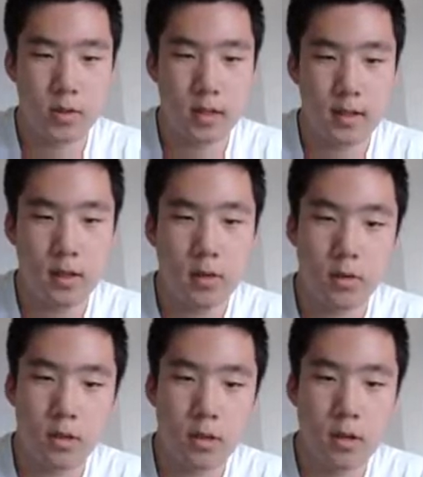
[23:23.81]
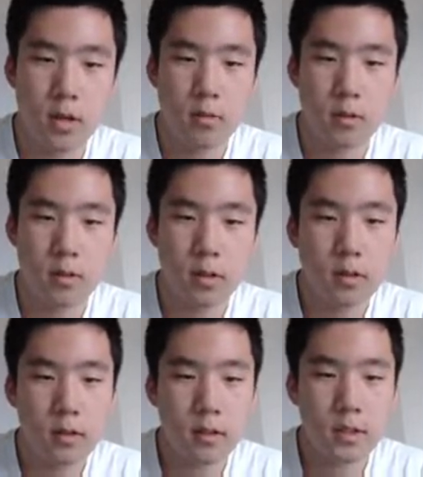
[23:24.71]
like code,
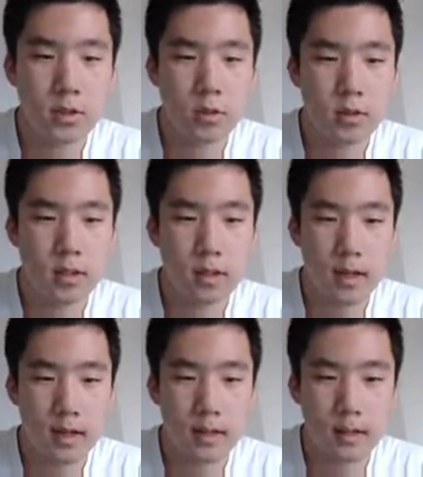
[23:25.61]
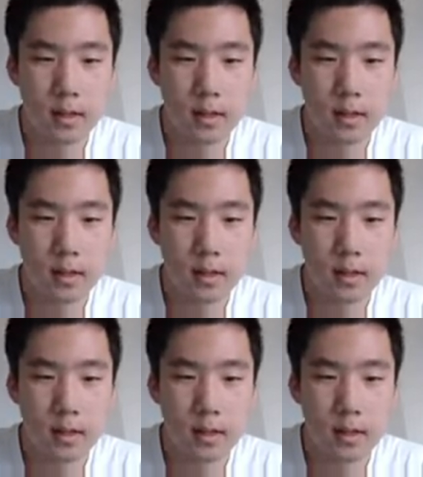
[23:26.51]
return a string like